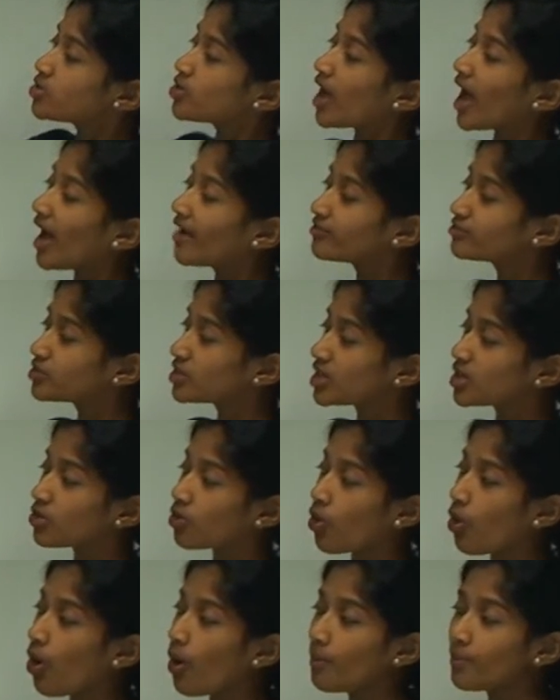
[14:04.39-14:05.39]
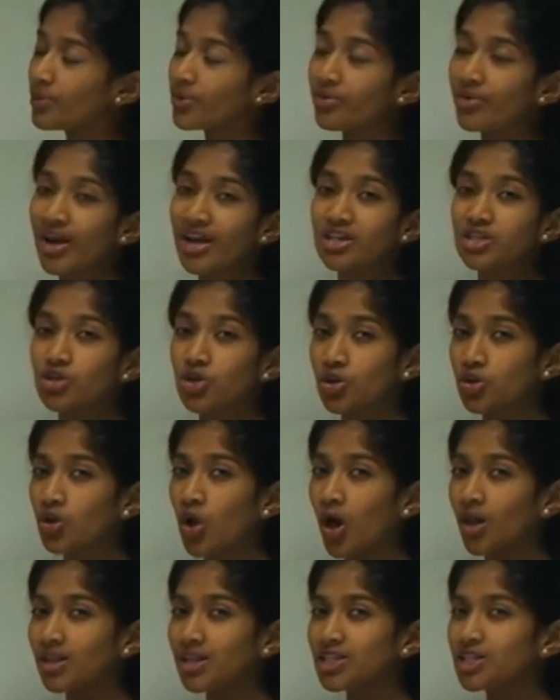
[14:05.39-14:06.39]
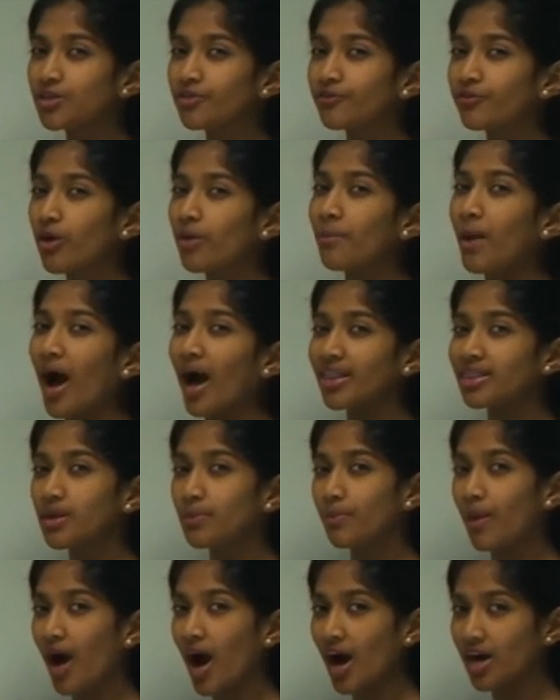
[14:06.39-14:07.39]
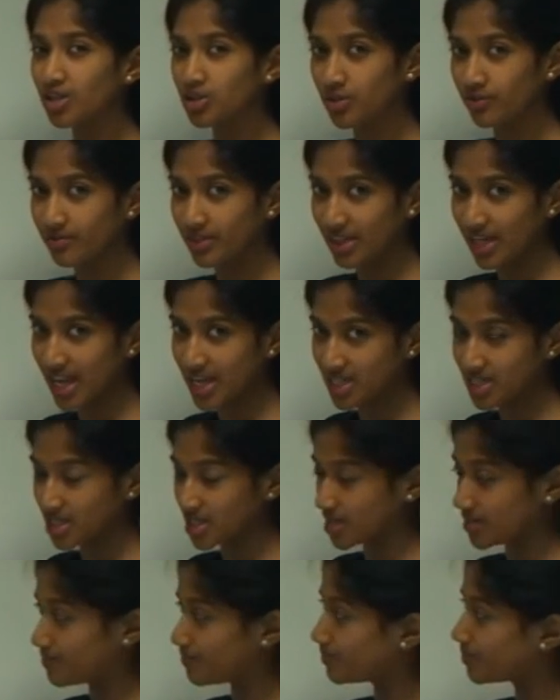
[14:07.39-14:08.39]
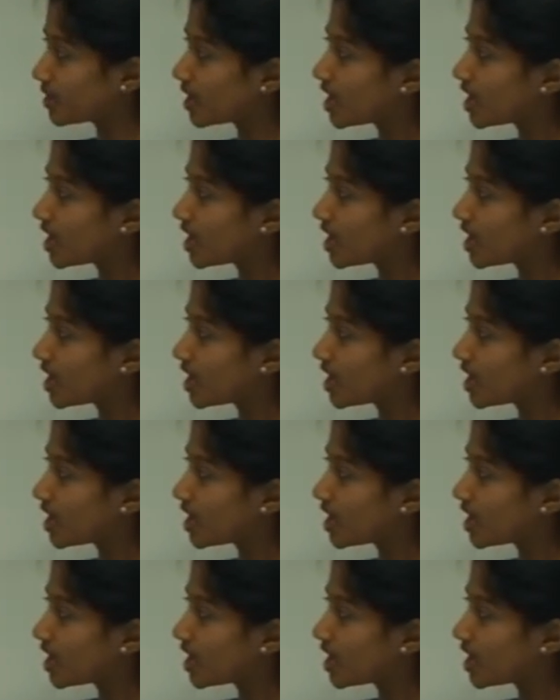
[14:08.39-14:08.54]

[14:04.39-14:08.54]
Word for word: you have to incorporate your knowledge from other parts of the lesson.